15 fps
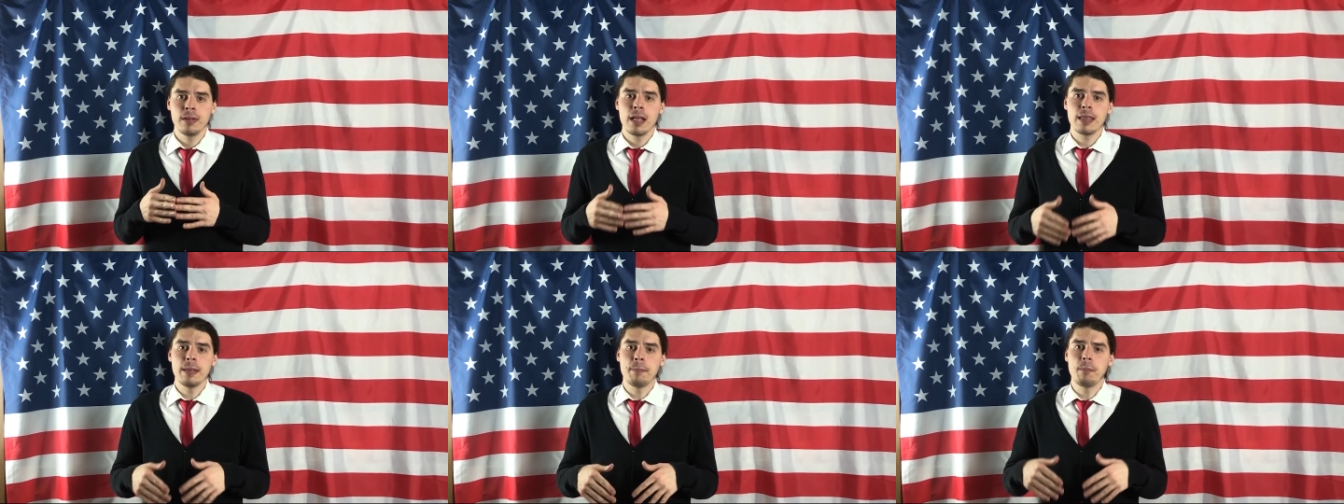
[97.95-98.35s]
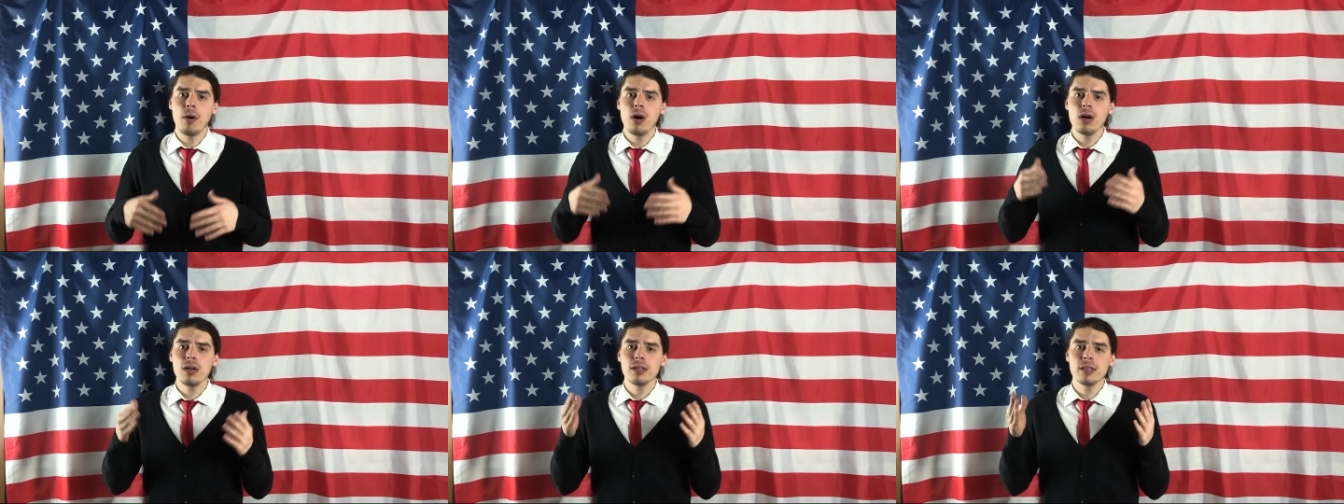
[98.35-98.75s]
The
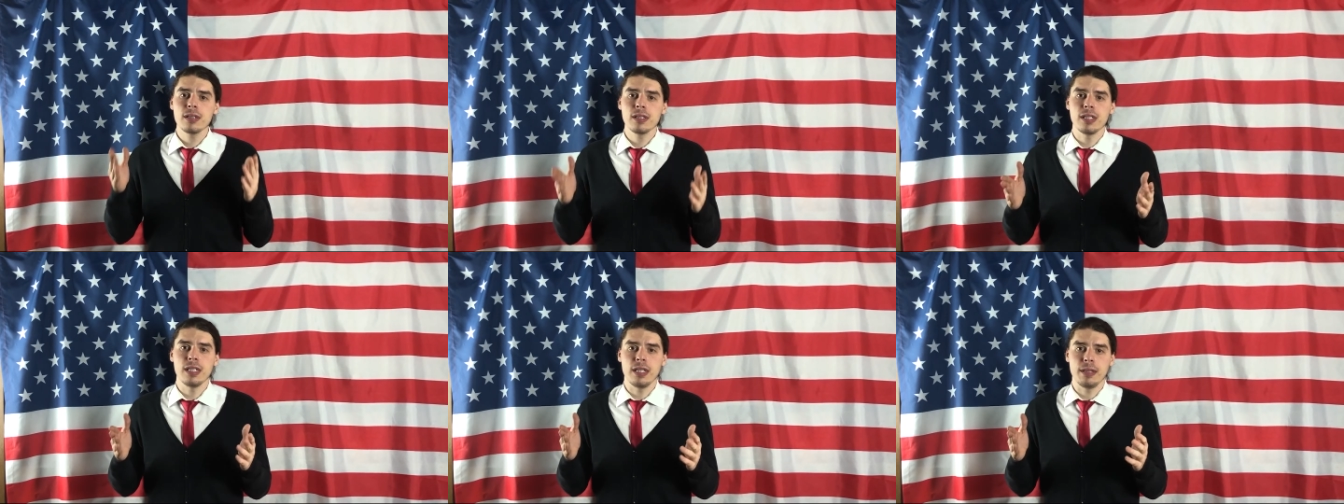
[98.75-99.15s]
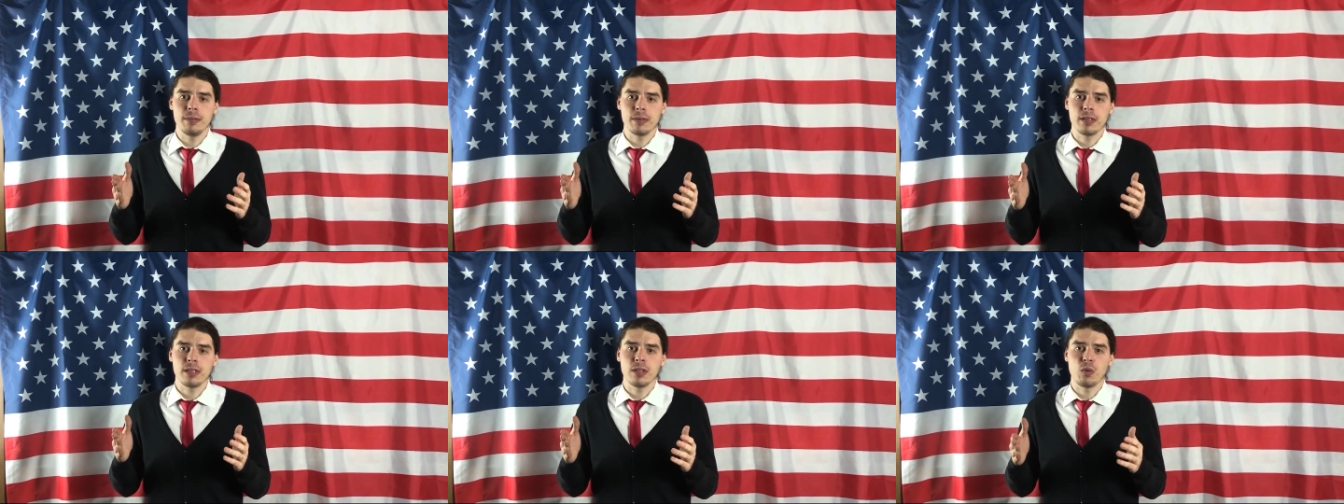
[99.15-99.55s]
both
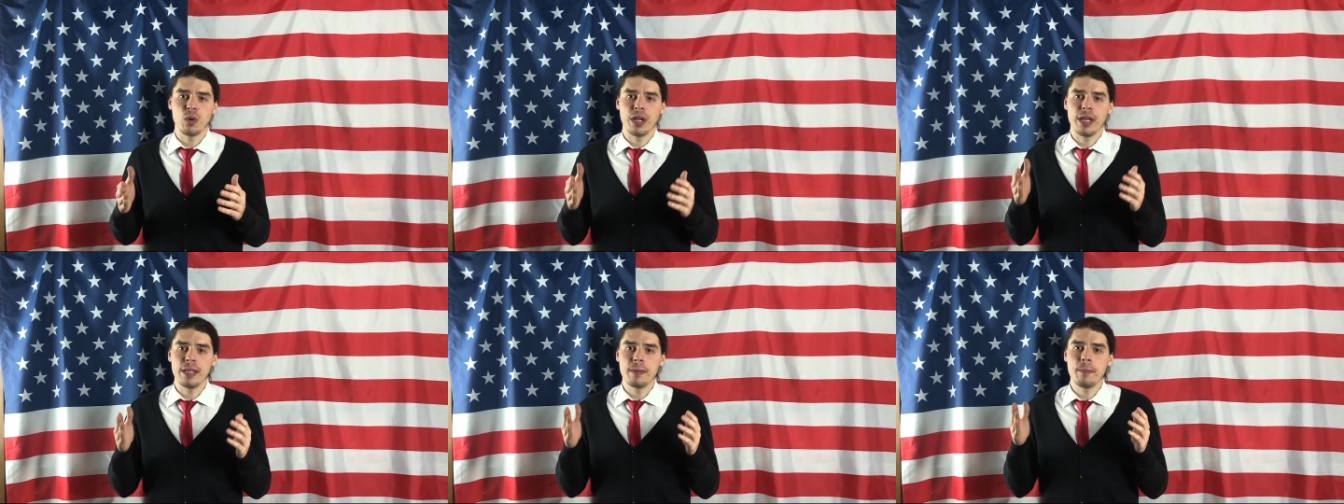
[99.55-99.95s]
teams create